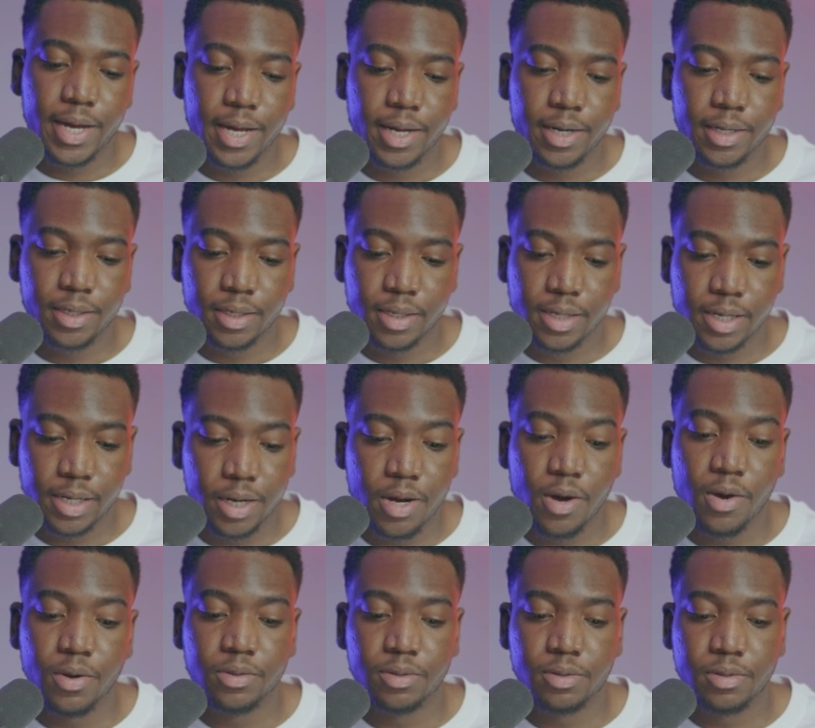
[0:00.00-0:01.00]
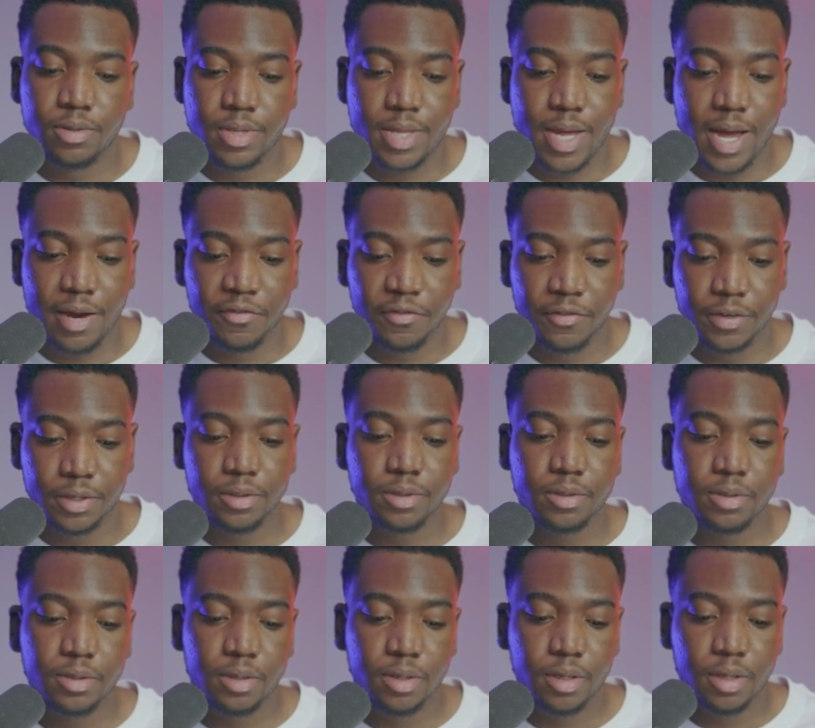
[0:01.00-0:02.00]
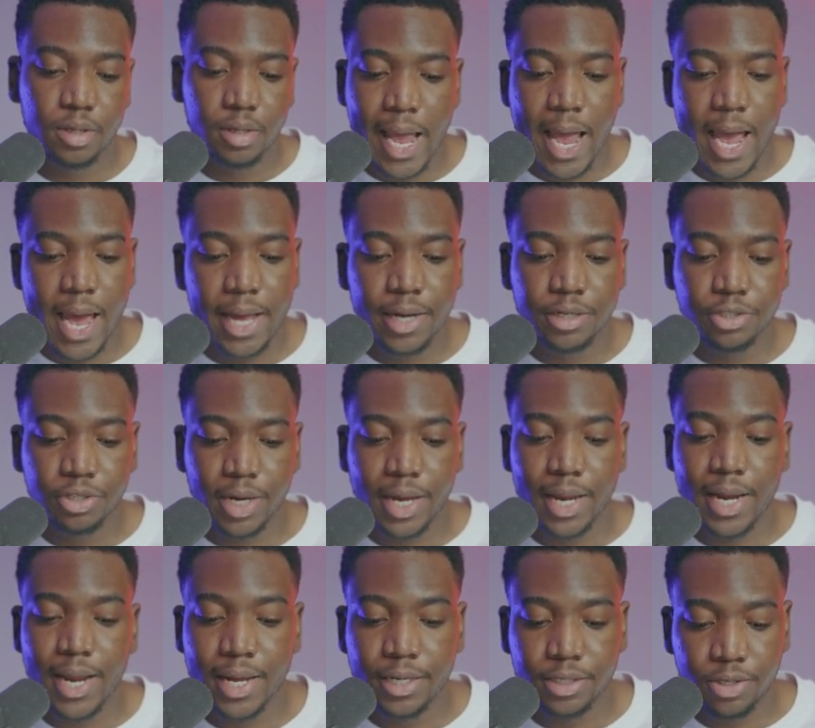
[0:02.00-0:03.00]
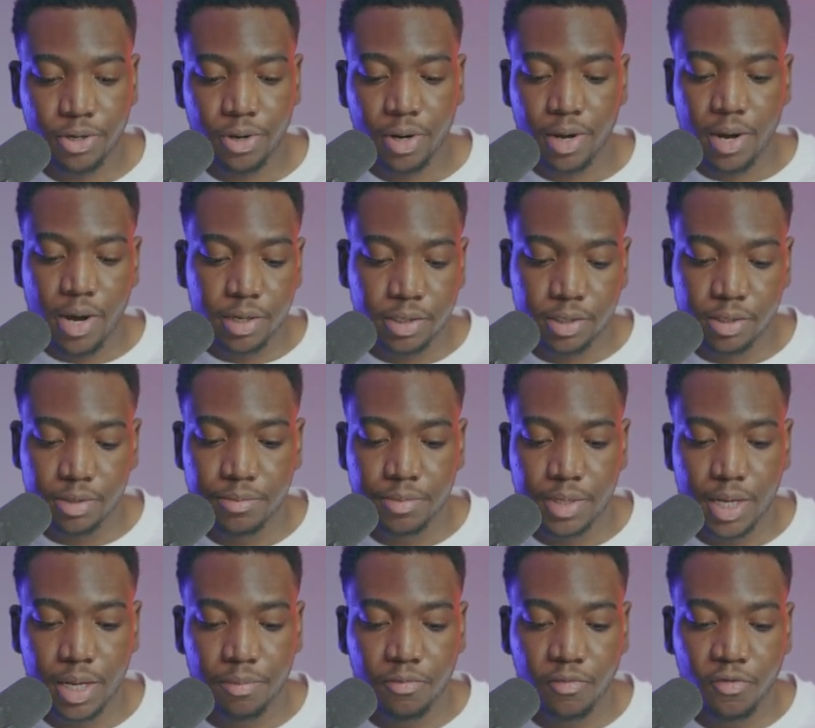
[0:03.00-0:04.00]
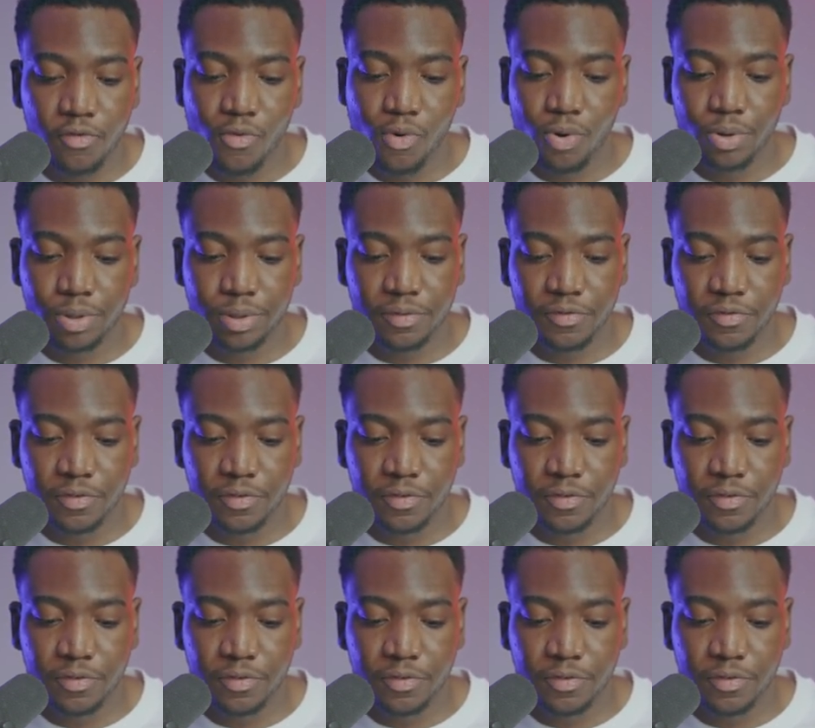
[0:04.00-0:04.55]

and click on that field and you can enter a custom name for the